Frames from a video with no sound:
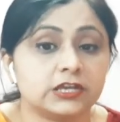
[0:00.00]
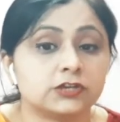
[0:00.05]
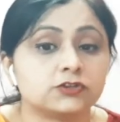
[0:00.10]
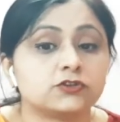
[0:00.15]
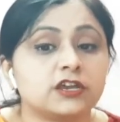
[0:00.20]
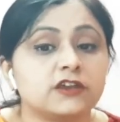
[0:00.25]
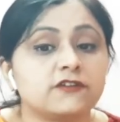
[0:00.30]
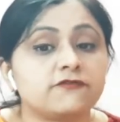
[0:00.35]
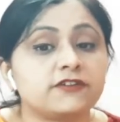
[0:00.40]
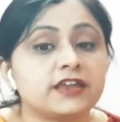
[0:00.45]

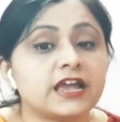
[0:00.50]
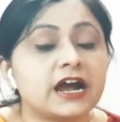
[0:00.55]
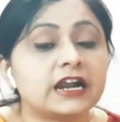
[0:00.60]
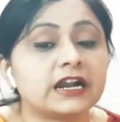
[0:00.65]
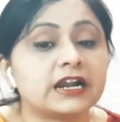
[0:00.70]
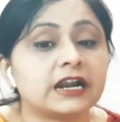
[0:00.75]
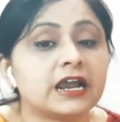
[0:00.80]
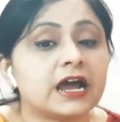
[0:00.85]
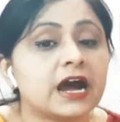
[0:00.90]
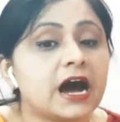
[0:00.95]
So if we
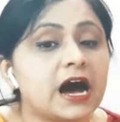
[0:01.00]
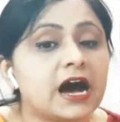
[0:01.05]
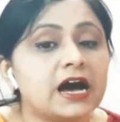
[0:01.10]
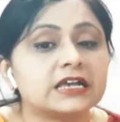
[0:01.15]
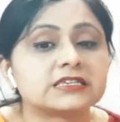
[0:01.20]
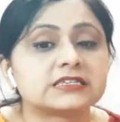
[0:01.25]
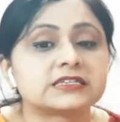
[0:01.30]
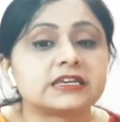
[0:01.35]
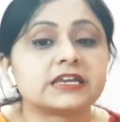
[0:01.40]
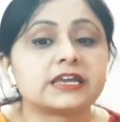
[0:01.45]
are
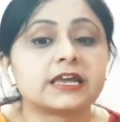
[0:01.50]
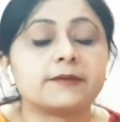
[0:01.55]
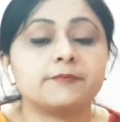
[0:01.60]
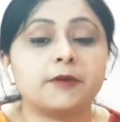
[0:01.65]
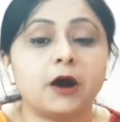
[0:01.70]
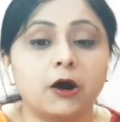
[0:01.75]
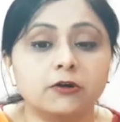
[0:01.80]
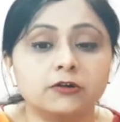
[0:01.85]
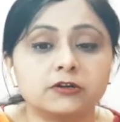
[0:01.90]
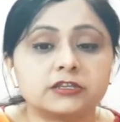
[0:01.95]
asking
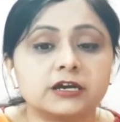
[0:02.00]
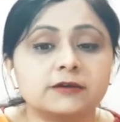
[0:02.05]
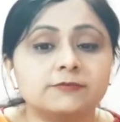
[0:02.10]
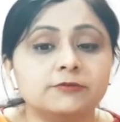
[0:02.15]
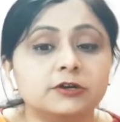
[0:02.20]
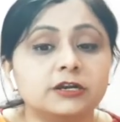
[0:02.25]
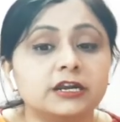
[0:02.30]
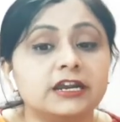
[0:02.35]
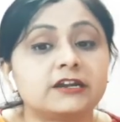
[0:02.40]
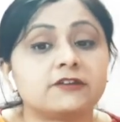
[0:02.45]
about the
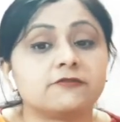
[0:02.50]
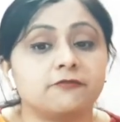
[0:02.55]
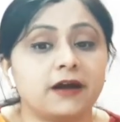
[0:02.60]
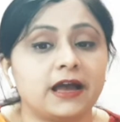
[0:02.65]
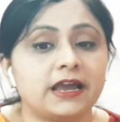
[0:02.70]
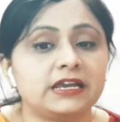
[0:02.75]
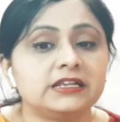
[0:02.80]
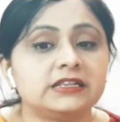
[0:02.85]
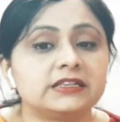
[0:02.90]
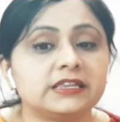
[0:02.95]
bullet,
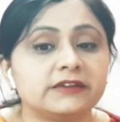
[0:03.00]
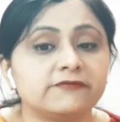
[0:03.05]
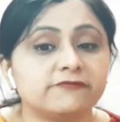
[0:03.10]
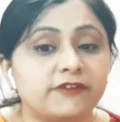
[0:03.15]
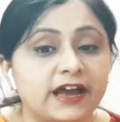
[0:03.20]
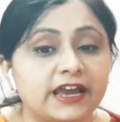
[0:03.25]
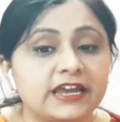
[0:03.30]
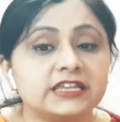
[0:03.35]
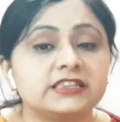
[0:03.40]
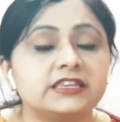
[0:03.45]

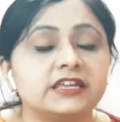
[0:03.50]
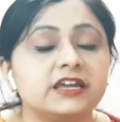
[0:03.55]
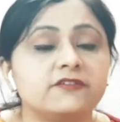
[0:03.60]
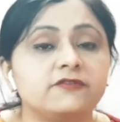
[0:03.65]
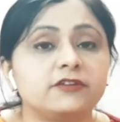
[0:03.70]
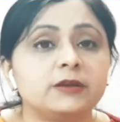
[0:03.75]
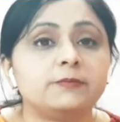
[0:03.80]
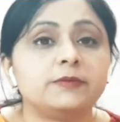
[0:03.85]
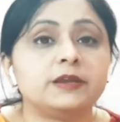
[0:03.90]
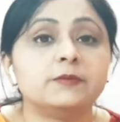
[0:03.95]
why there
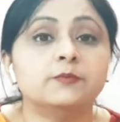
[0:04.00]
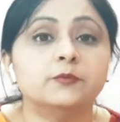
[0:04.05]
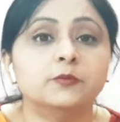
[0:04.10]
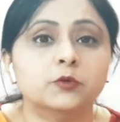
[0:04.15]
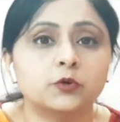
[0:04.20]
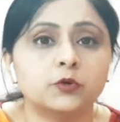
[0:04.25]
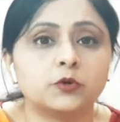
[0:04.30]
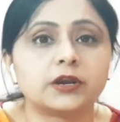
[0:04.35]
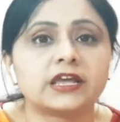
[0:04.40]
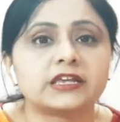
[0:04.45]
will be
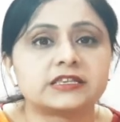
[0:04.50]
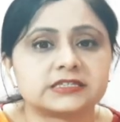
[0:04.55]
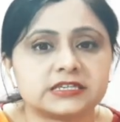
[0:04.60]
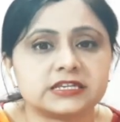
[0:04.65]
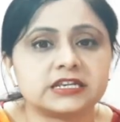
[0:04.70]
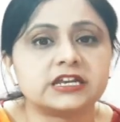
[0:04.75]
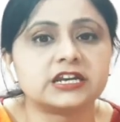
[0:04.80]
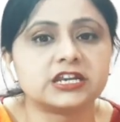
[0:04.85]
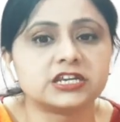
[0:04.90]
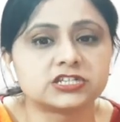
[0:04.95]
more
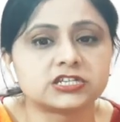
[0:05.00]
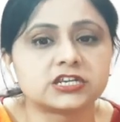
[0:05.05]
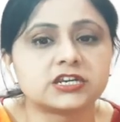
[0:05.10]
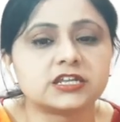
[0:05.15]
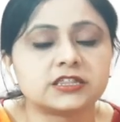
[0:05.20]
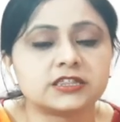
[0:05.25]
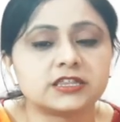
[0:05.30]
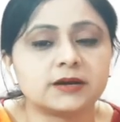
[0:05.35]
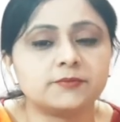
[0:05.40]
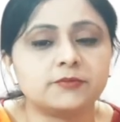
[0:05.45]
acceleration
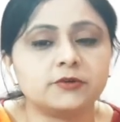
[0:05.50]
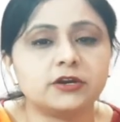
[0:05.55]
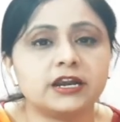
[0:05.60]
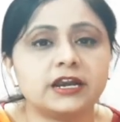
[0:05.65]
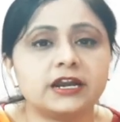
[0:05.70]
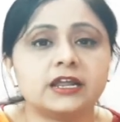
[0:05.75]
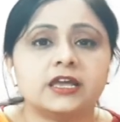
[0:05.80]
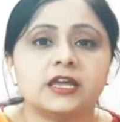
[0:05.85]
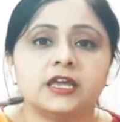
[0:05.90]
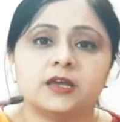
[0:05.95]
in the
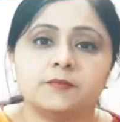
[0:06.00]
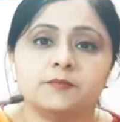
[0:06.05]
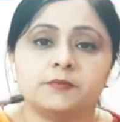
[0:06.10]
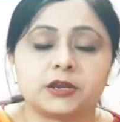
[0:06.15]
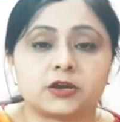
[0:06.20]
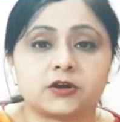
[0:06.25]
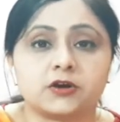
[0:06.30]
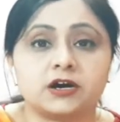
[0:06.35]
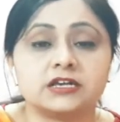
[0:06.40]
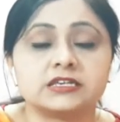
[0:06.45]
bullet?
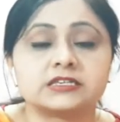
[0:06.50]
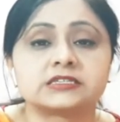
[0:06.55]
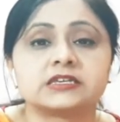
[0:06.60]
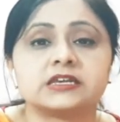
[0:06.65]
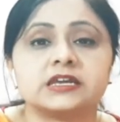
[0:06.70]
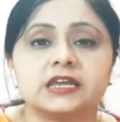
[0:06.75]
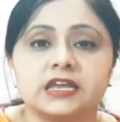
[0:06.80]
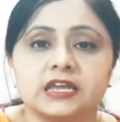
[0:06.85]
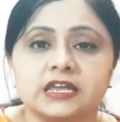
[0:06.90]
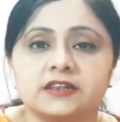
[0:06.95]
Because
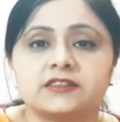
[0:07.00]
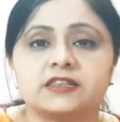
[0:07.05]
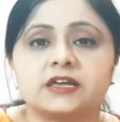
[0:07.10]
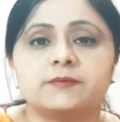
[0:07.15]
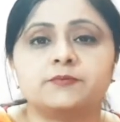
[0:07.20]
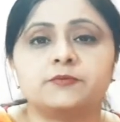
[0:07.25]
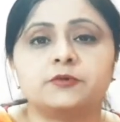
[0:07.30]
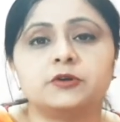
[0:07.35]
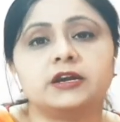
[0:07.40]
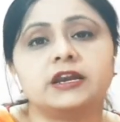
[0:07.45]
in
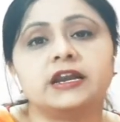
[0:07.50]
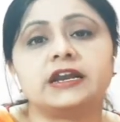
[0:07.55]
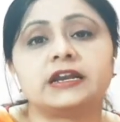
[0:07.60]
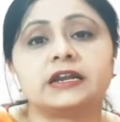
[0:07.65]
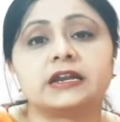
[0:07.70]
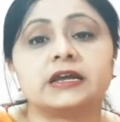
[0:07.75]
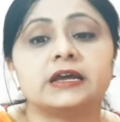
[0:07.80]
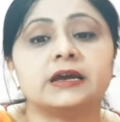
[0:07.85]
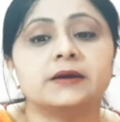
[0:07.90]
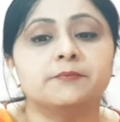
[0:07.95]
the
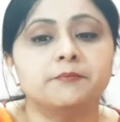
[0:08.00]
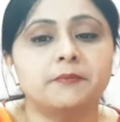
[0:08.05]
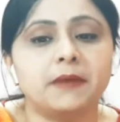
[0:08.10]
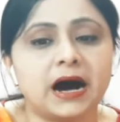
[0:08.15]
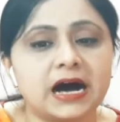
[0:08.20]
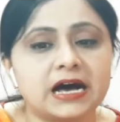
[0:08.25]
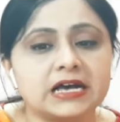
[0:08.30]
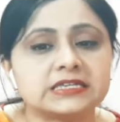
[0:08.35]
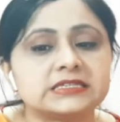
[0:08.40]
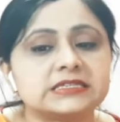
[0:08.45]
bullet
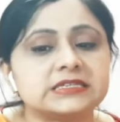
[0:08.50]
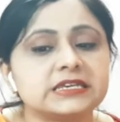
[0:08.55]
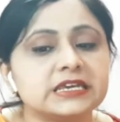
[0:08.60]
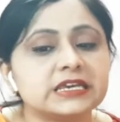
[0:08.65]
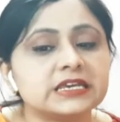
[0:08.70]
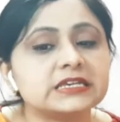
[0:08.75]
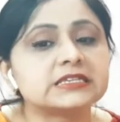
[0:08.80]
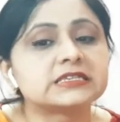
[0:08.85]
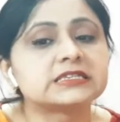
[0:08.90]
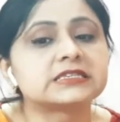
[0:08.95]
mass
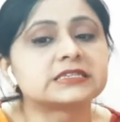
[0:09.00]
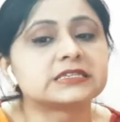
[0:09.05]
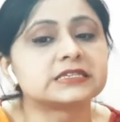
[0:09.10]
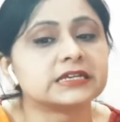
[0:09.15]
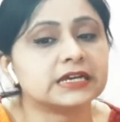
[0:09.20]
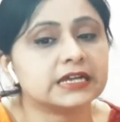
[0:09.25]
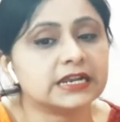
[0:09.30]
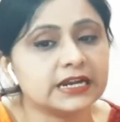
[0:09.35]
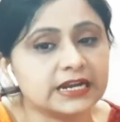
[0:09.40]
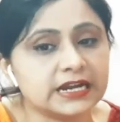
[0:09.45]

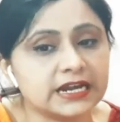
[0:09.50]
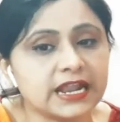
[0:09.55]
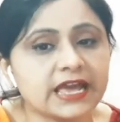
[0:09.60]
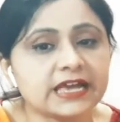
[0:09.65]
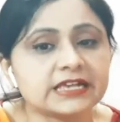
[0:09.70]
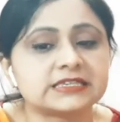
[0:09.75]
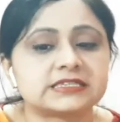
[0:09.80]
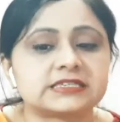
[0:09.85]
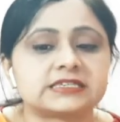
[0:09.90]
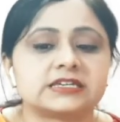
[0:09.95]
is
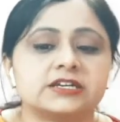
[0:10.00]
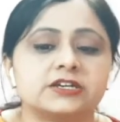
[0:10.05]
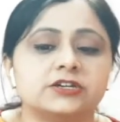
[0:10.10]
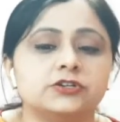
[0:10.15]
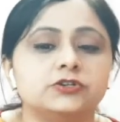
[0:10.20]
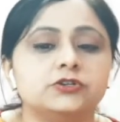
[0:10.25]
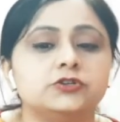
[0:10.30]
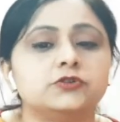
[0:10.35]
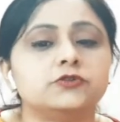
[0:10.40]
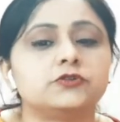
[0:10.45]
less,
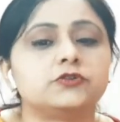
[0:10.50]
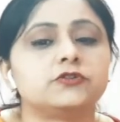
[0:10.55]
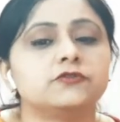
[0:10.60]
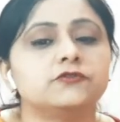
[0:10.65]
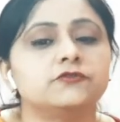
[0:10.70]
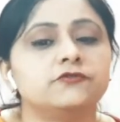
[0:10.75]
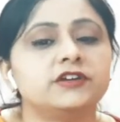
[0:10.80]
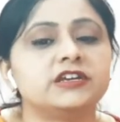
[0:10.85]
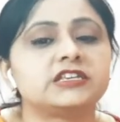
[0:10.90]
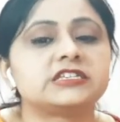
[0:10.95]
due to
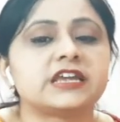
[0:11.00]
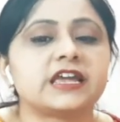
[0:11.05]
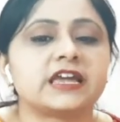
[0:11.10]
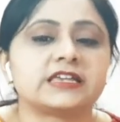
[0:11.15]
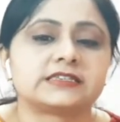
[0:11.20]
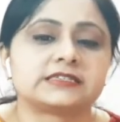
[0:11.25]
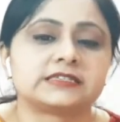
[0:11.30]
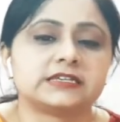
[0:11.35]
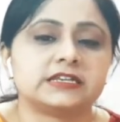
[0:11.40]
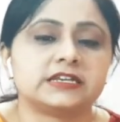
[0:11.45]
which
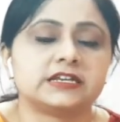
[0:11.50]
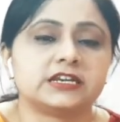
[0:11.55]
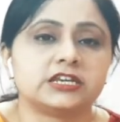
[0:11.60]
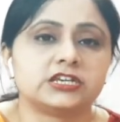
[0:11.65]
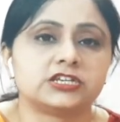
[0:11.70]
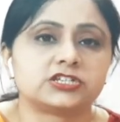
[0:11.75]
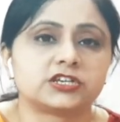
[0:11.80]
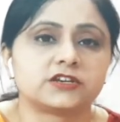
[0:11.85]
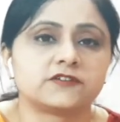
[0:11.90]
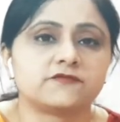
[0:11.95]

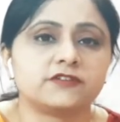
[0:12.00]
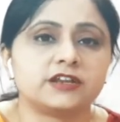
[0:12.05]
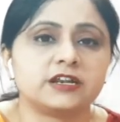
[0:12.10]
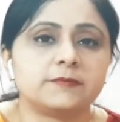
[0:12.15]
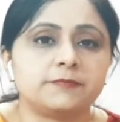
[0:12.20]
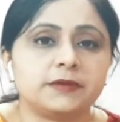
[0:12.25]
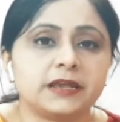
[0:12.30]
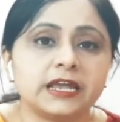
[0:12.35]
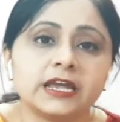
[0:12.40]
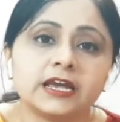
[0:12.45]
acceleration
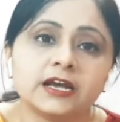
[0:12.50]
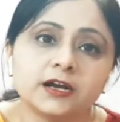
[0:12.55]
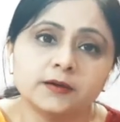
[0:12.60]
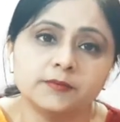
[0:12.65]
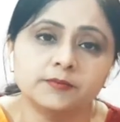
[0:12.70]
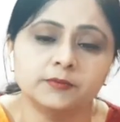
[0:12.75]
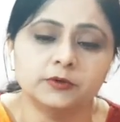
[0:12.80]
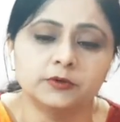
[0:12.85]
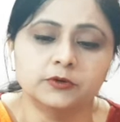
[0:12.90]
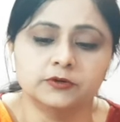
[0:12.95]
will be
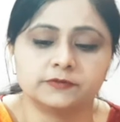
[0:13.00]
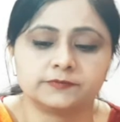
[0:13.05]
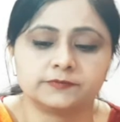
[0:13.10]
more.